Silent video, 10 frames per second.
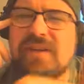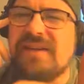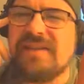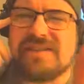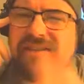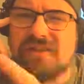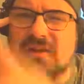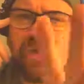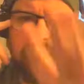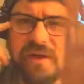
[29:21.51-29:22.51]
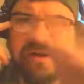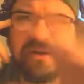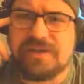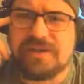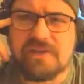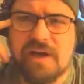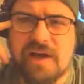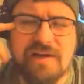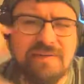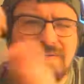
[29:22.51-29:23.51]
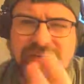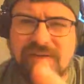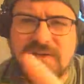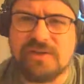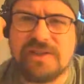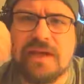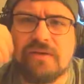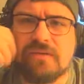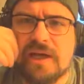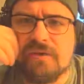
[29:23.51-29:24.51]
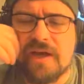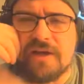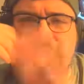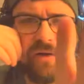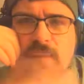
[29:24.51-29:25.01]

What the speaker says: released a solo acoustic record